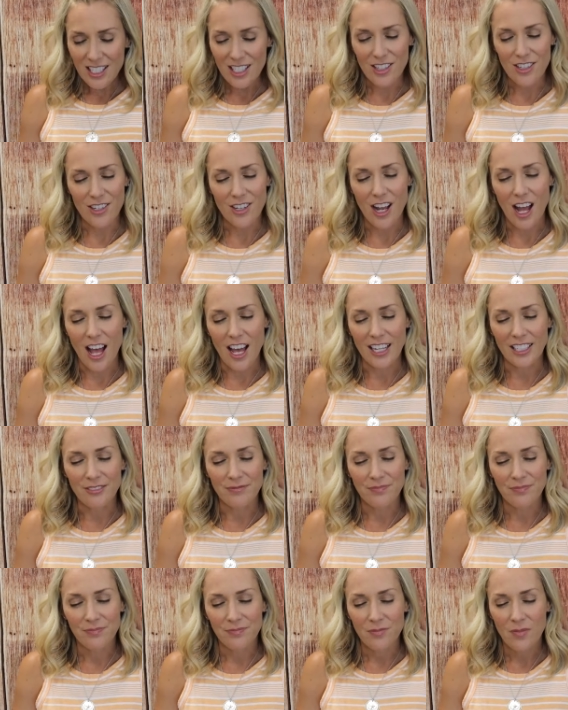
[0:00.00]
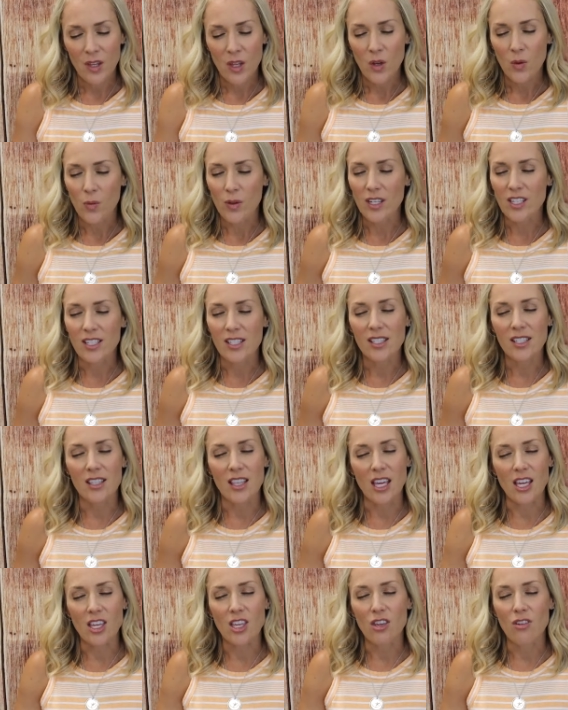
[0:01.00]
Dear God, we just
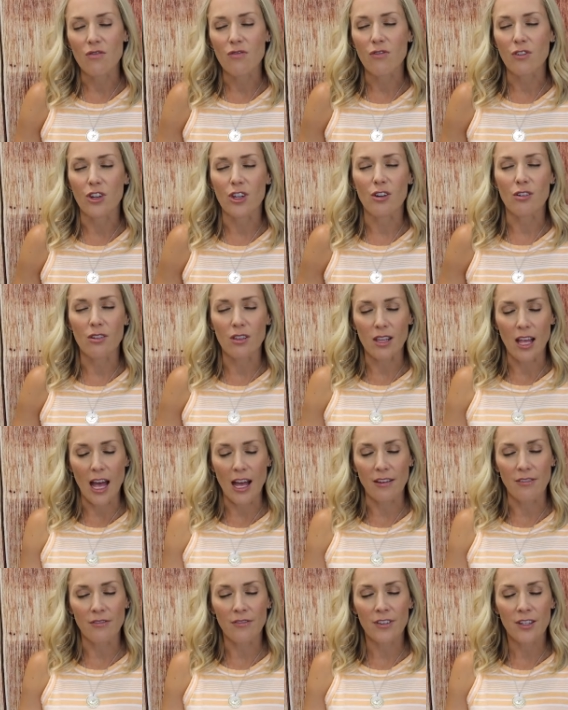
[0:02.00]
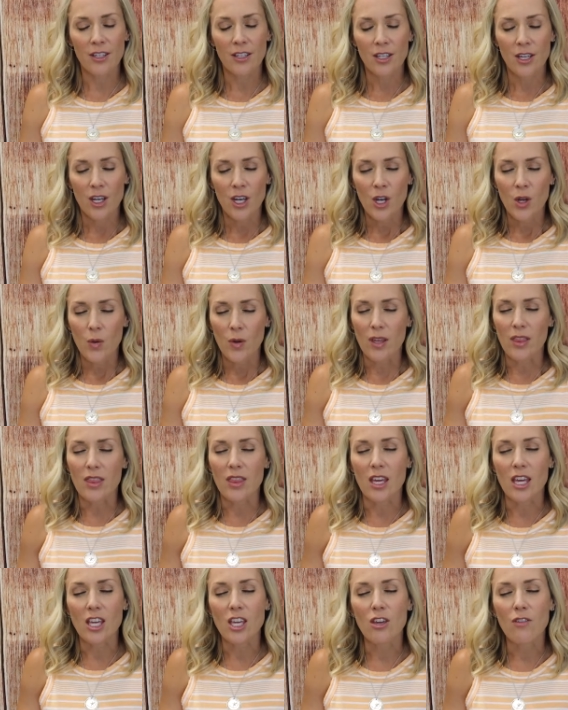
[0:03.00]
thank you for your love. We
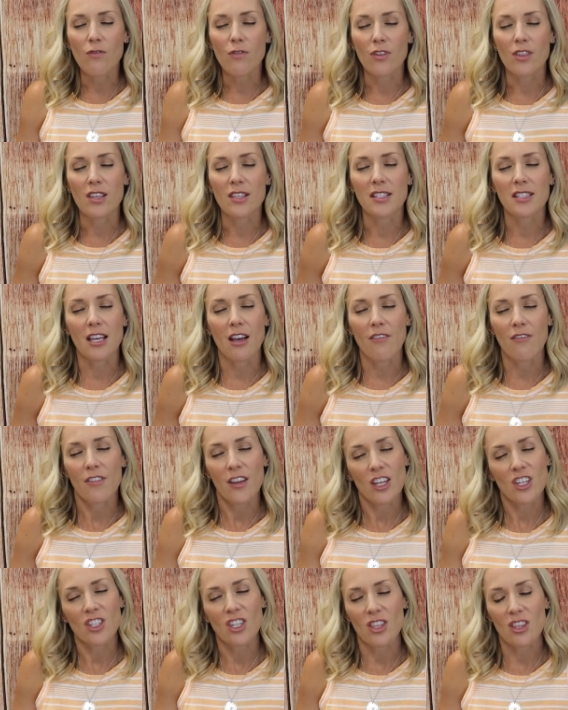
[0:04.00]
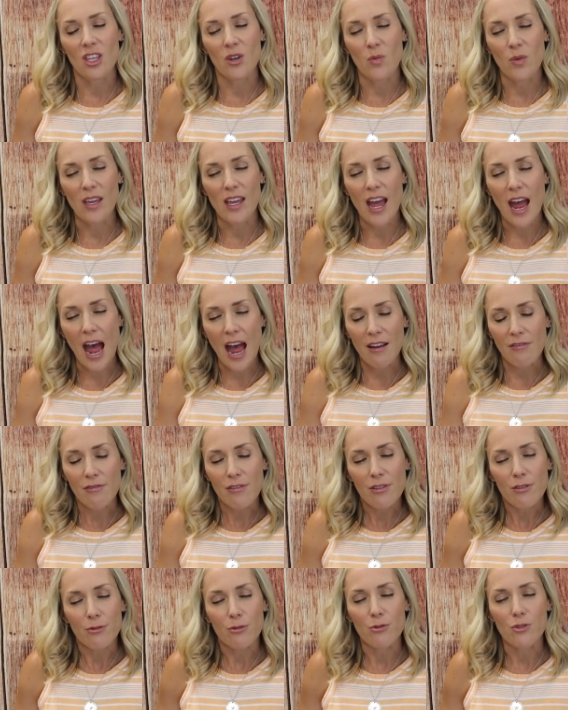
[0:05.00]
thank you for the salvation that we have
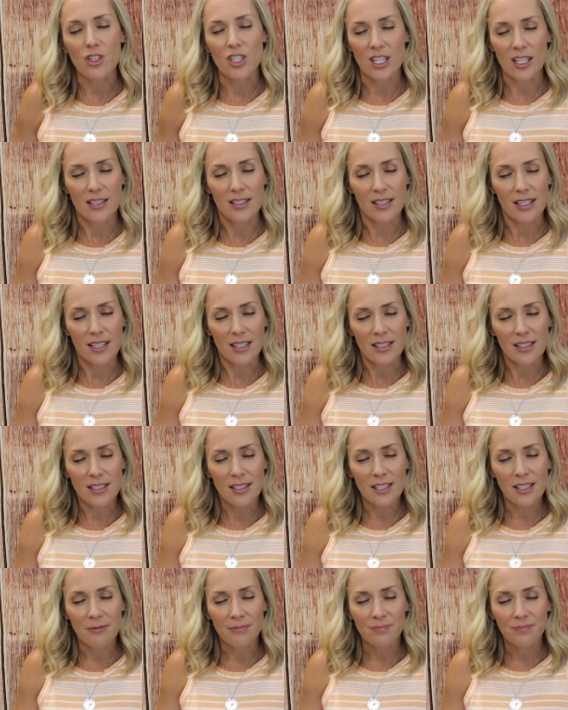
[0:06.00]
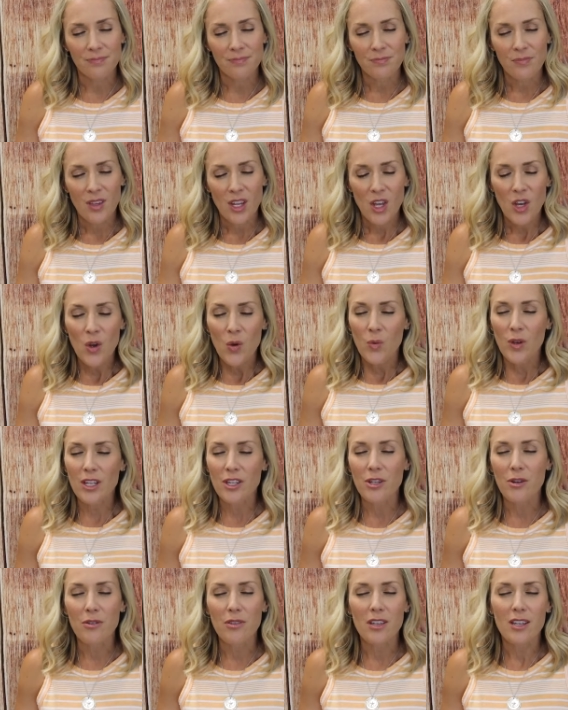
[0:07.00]
through Jesus. We
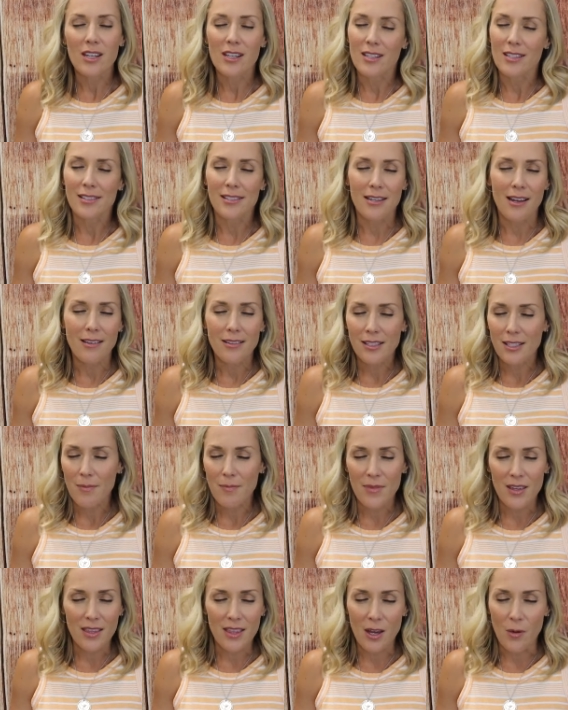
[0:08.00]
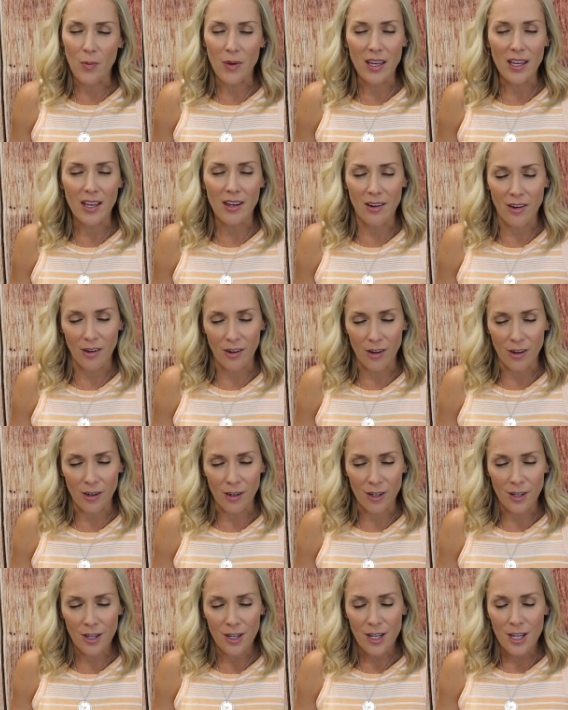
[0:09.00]
know that it is not something that we can
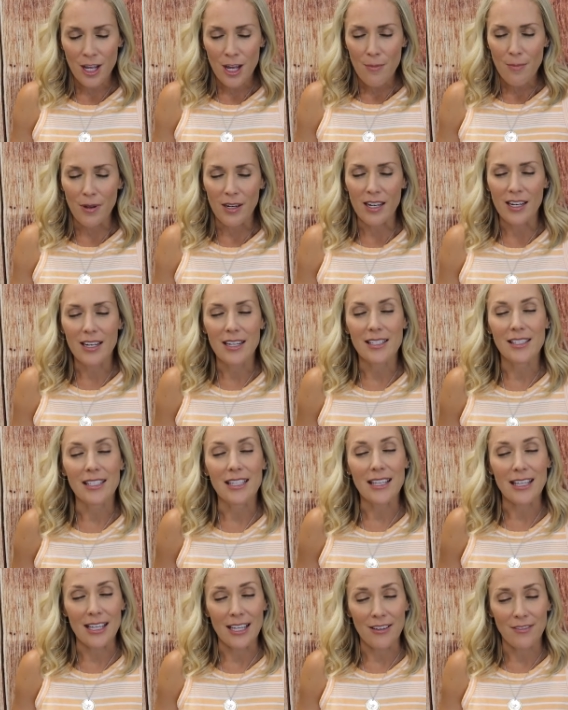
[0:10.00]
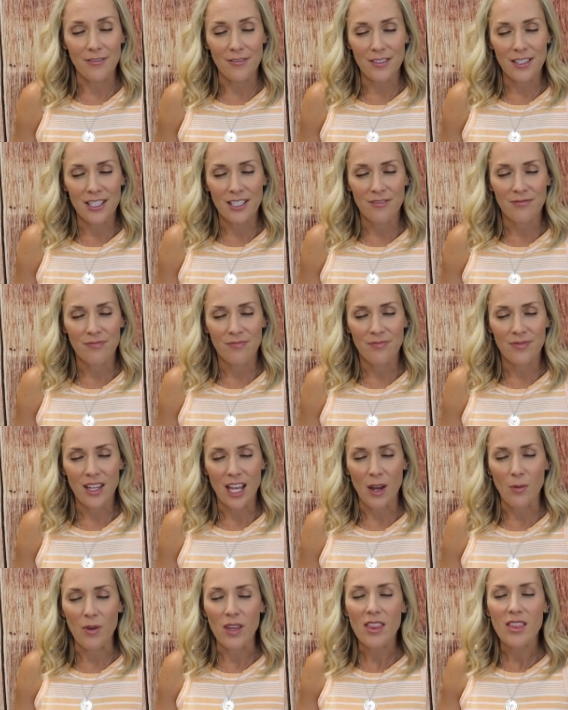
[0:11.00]
earn, but it is a gift.
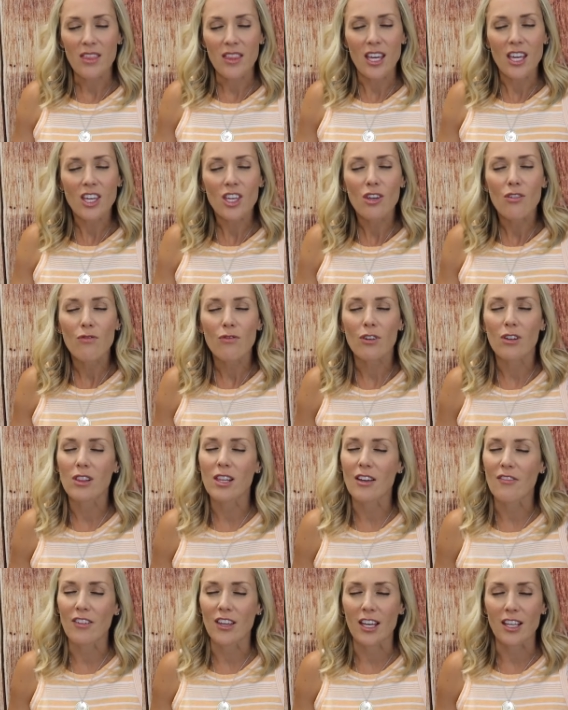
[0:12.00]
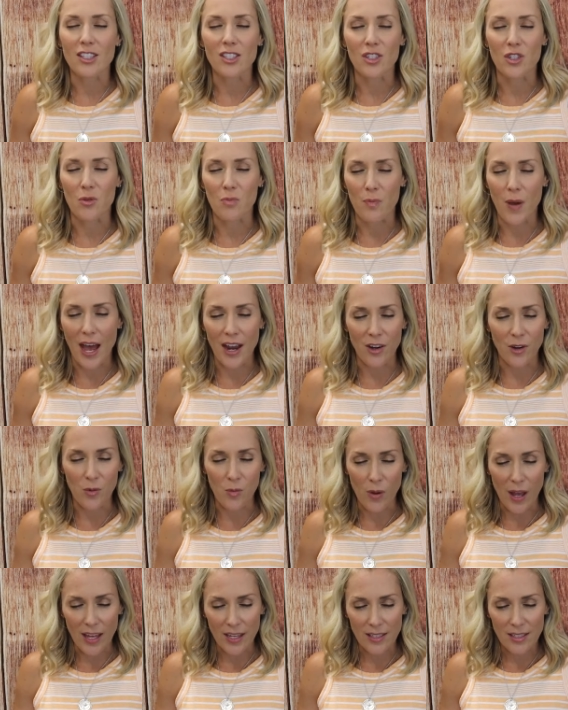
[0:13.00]
And we thank you for loving us no matter
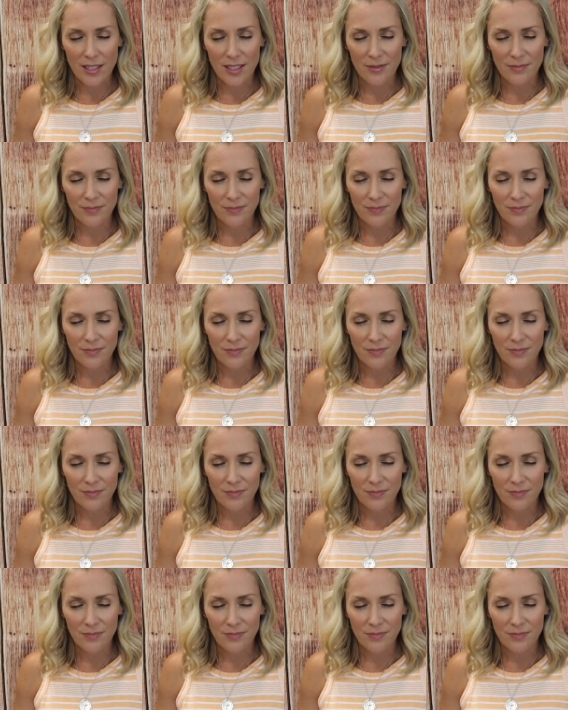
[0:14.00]
what.